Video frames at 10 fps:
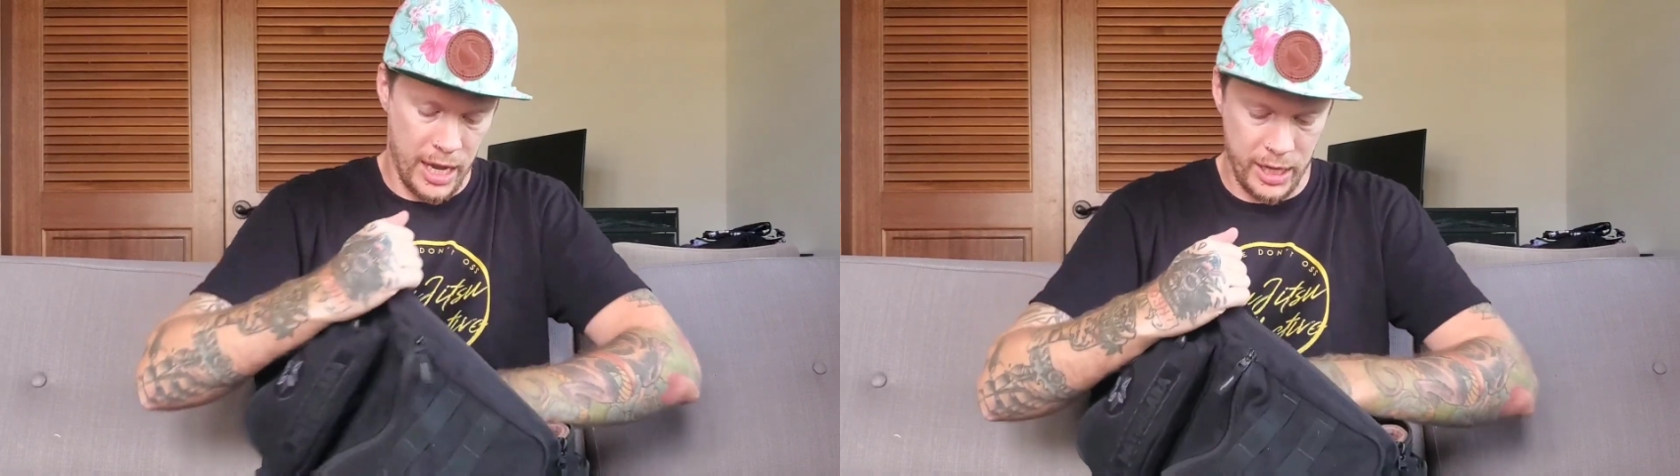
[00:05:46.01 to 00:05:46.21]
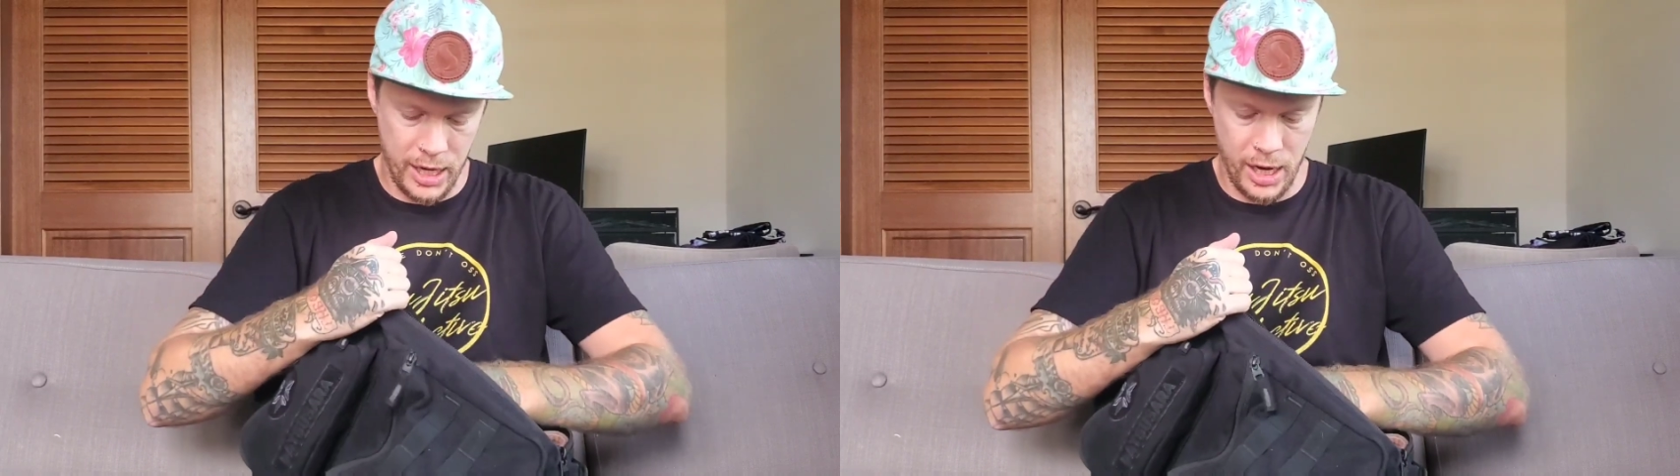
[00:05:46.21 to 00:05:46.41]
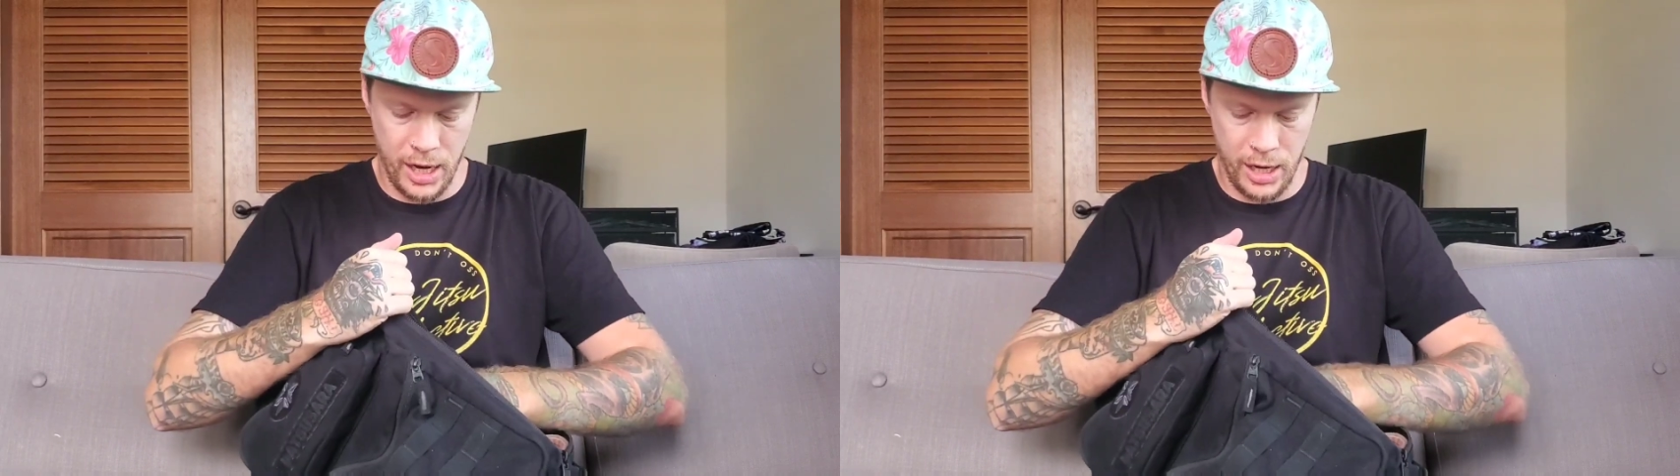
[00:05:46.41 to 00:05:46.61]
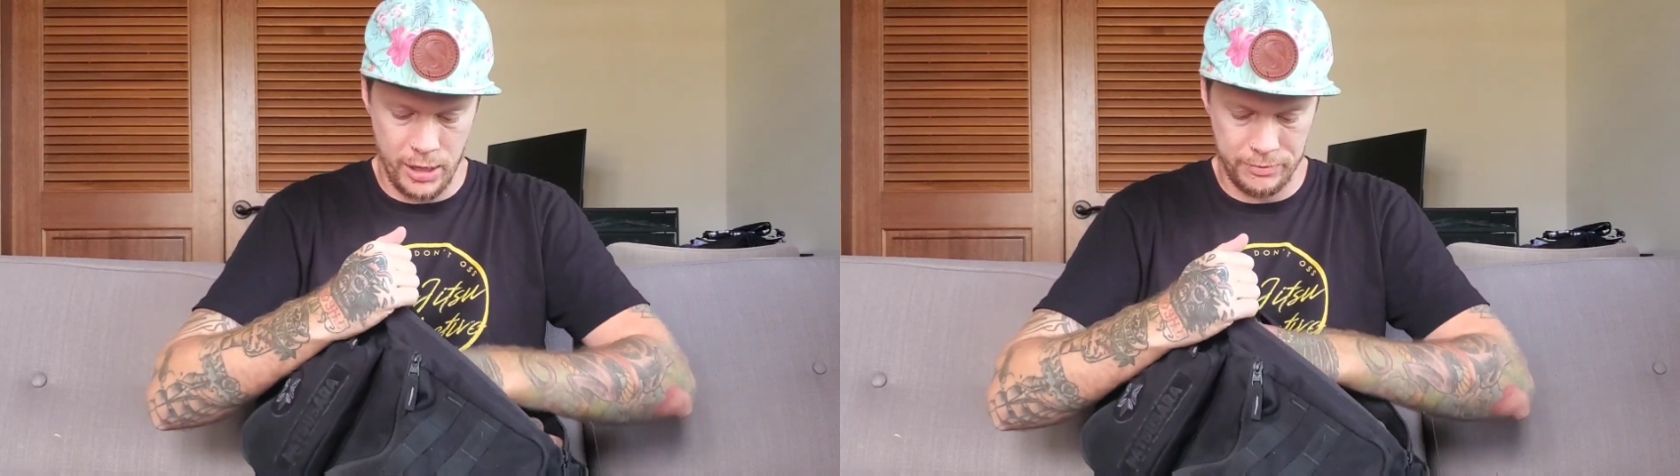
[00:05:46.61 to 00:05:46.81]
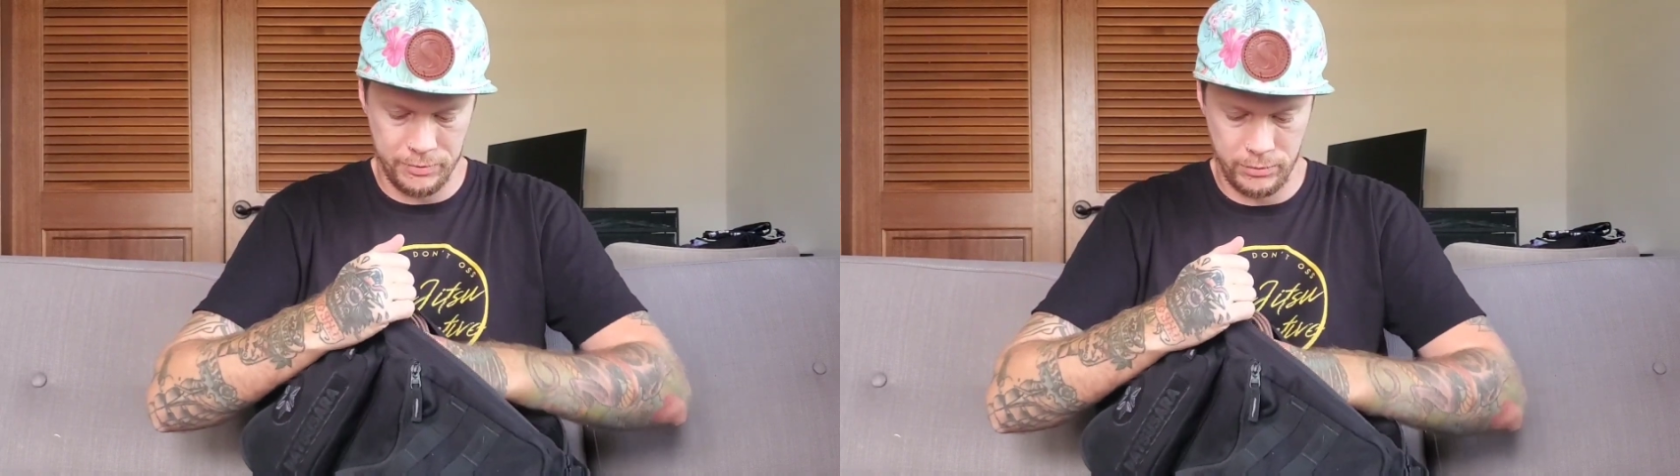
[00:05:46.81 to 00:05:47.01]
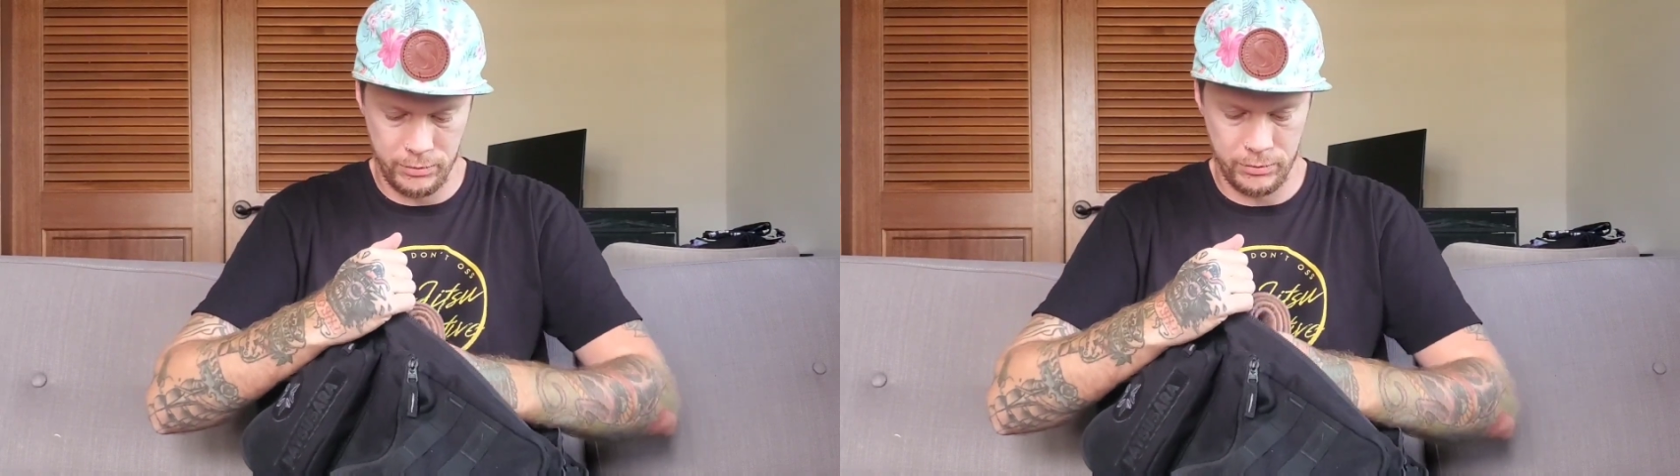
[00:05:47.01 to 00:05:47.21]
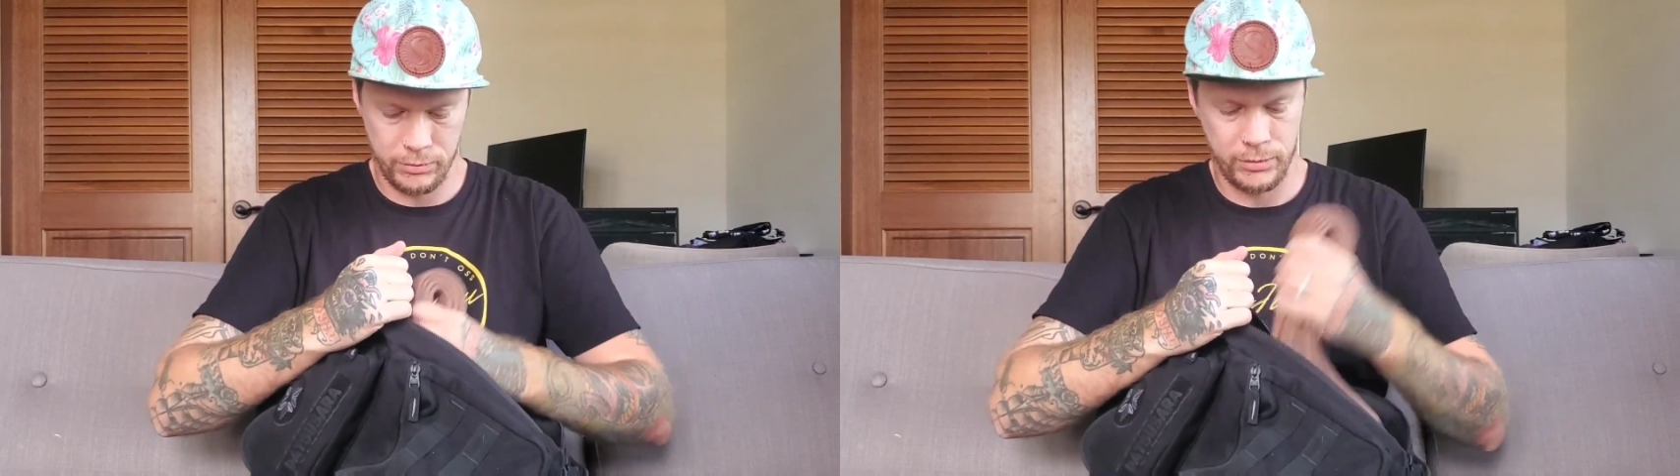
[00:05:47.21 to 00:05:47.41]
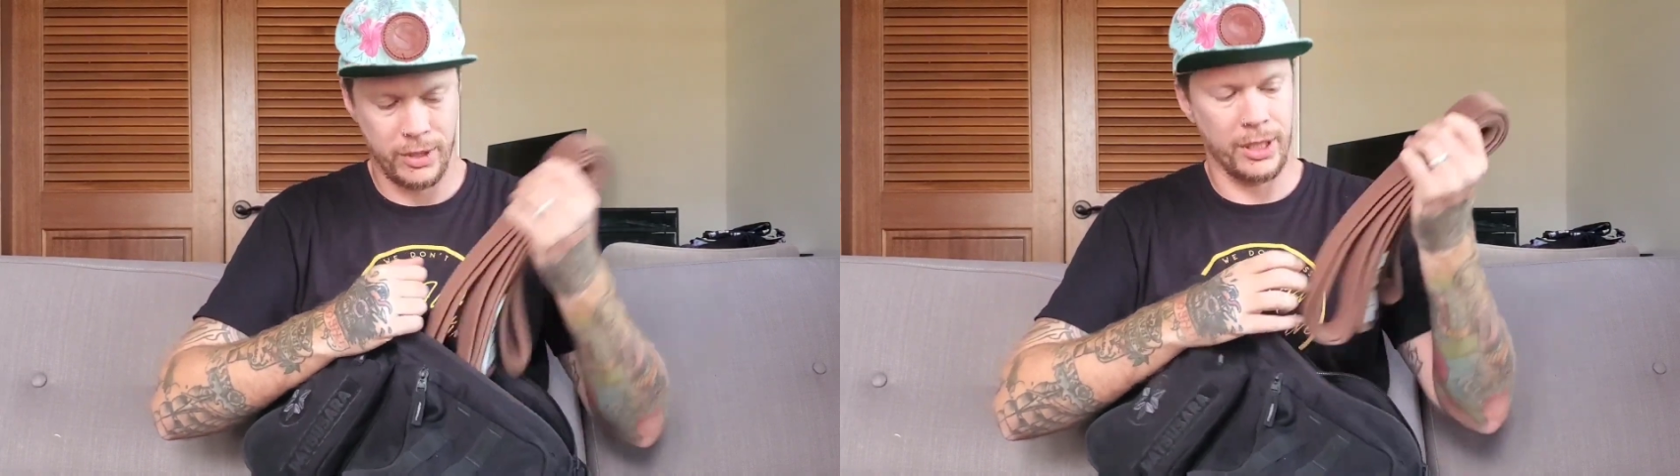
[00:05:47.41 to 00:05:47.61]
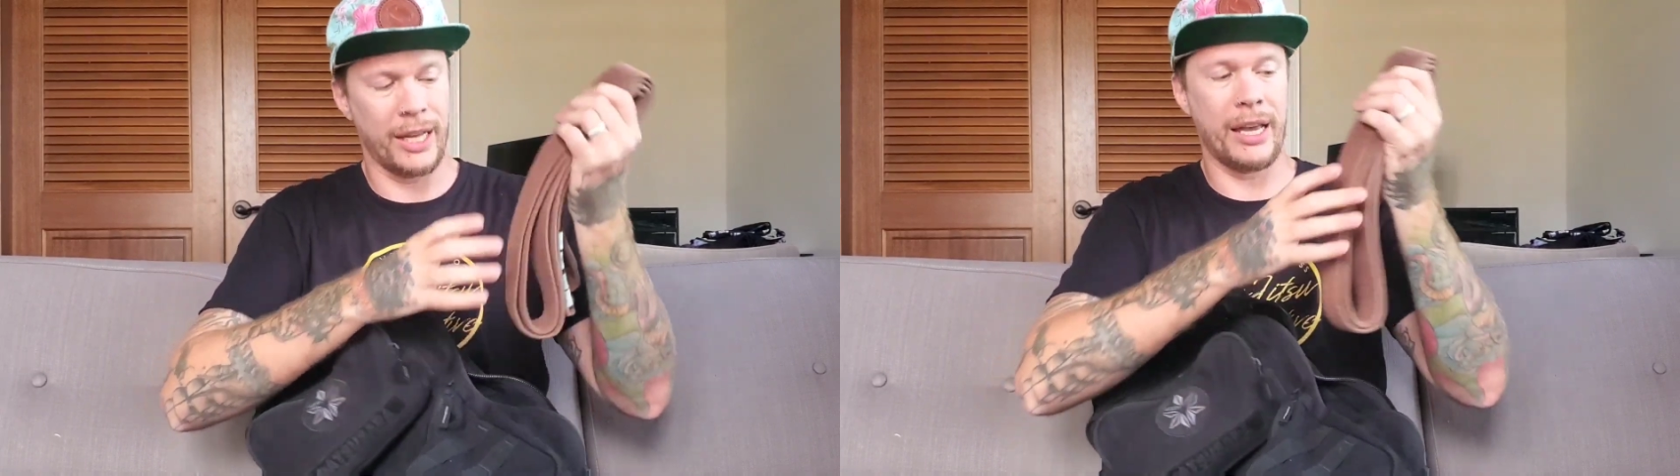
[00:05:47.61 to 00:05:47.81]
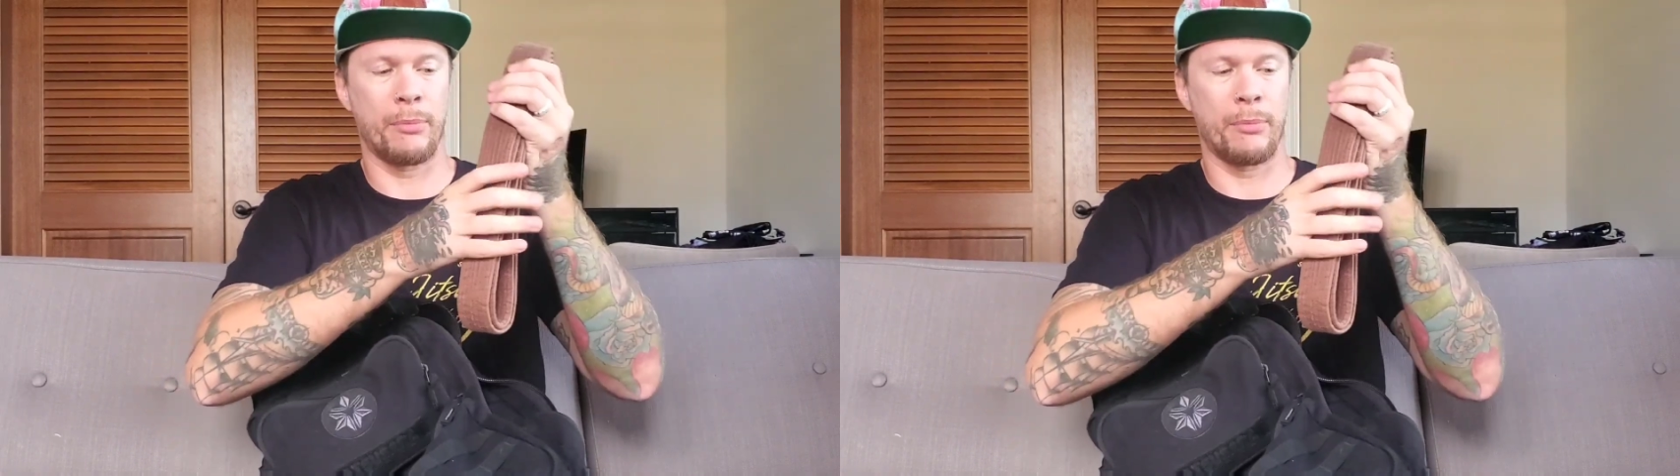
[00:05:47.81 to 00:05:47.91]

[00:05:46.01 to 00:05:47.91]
And then got